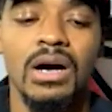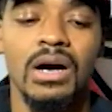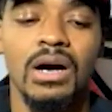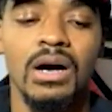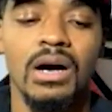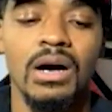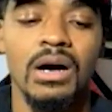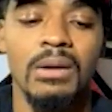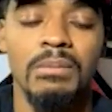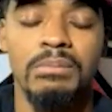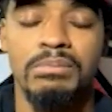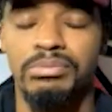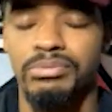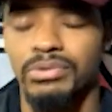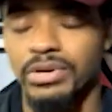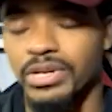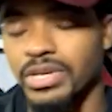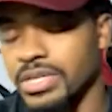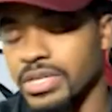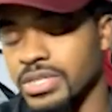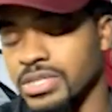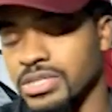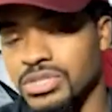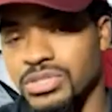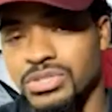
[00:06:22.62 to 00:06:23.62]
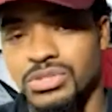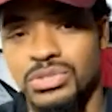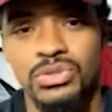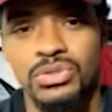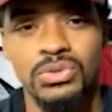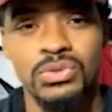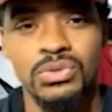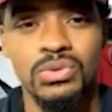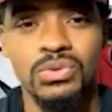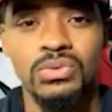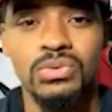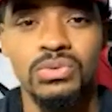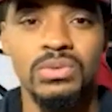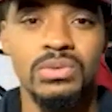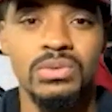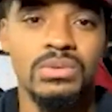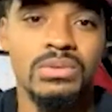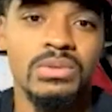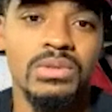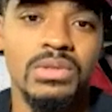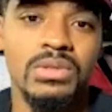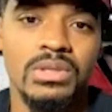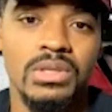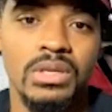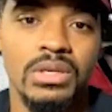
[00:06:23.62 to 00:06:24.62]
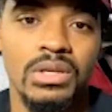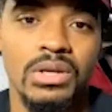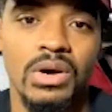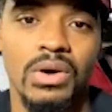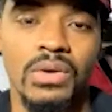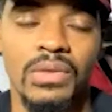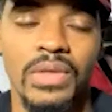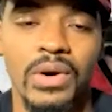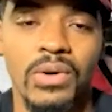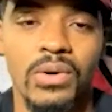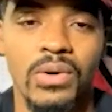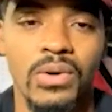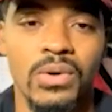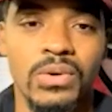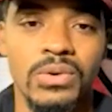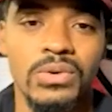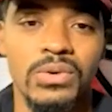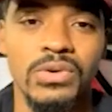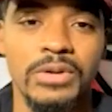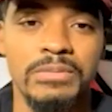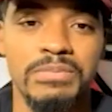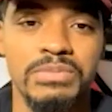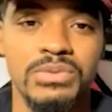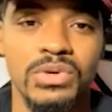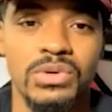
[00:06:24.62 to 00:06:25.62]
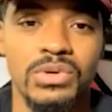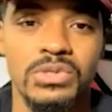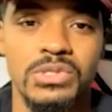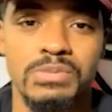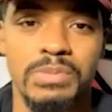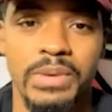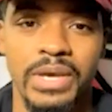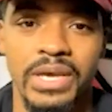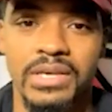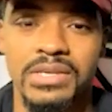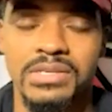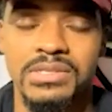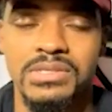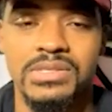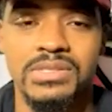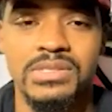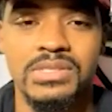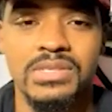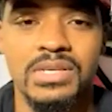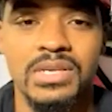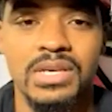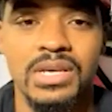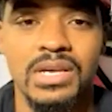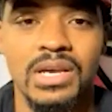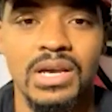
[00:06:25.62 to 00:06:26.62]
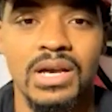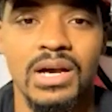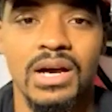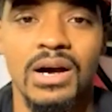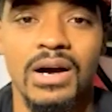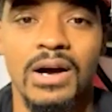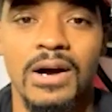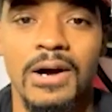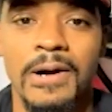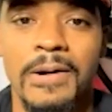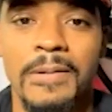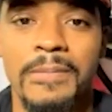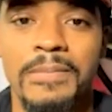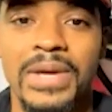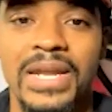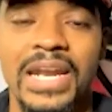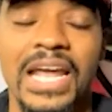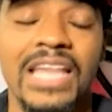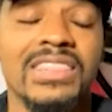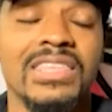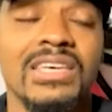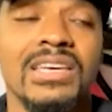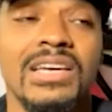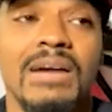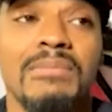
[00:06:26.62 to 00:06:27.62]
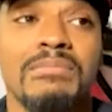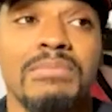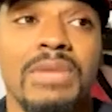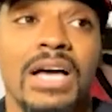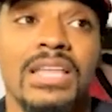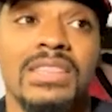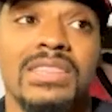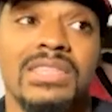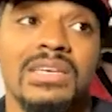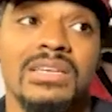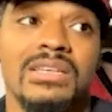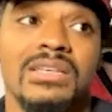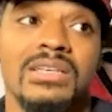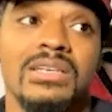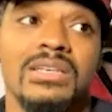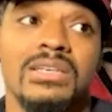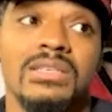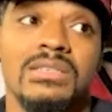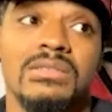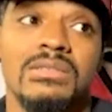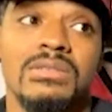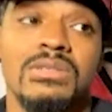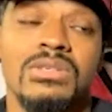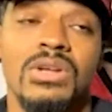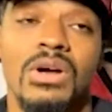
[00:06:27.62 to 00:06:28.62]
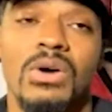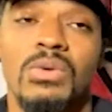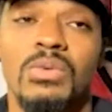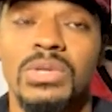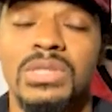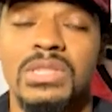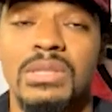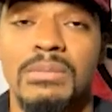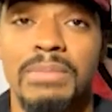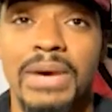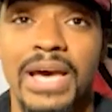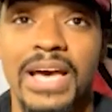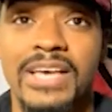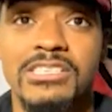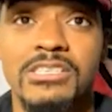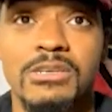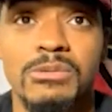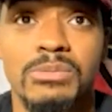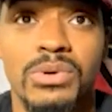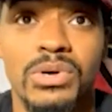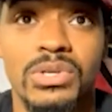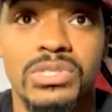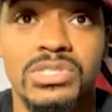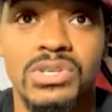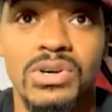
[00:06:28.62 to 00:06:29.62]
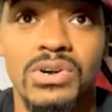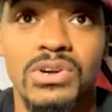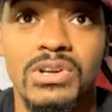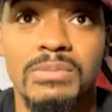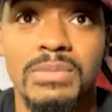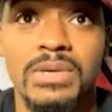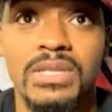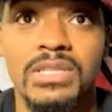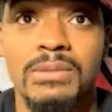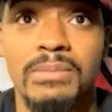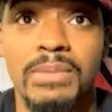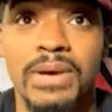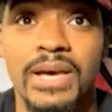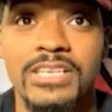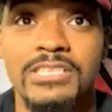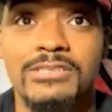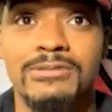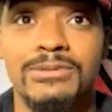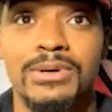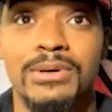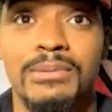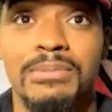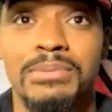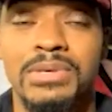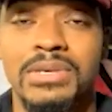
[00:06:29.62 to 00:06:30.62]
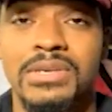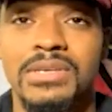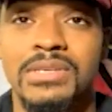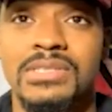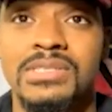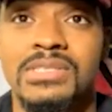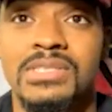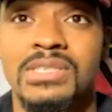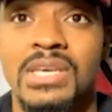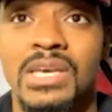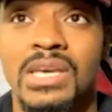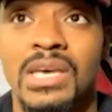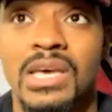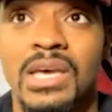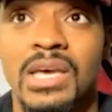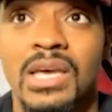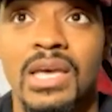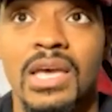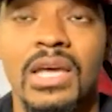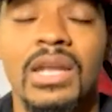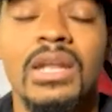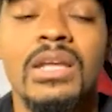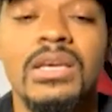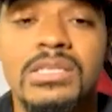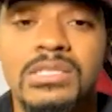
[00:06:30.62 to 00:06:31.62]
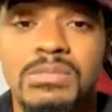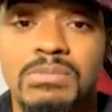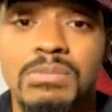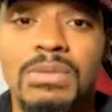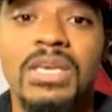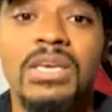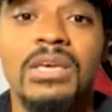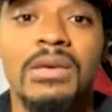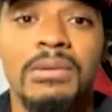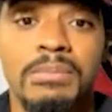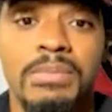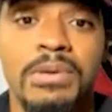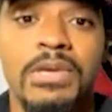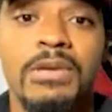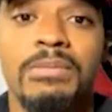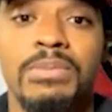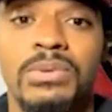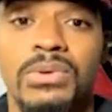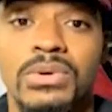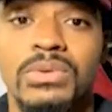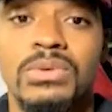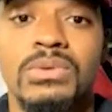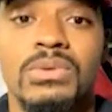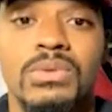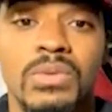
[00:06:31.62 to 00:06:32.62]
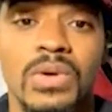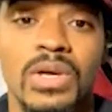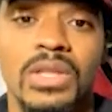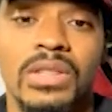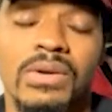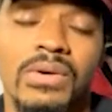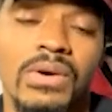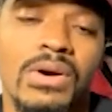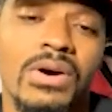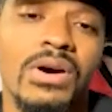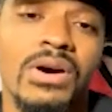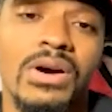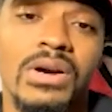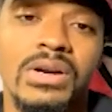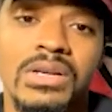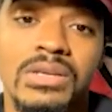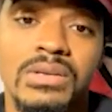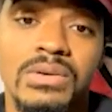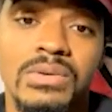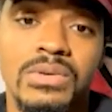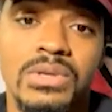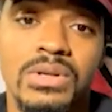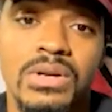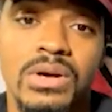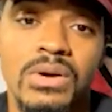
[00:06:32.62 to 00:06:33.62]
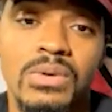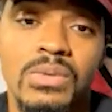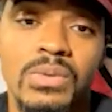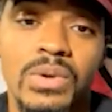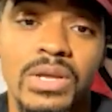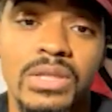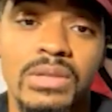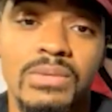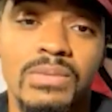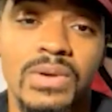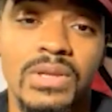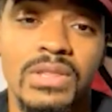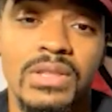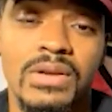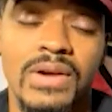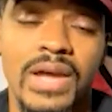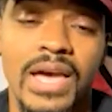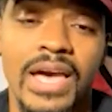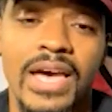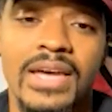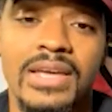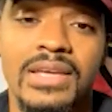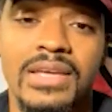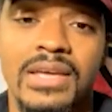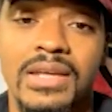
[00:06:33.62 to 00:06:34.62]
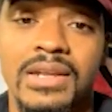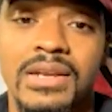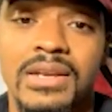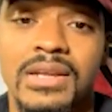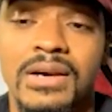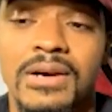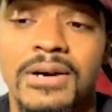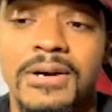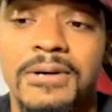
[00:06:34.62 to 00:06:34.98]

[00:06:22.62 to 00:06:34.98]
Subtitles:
a bridge to, you know, the whole crypto space. And I think it, you know, with the basketball tournament, the basketball piece, it is meeting people where they are, you know, where they're at. And,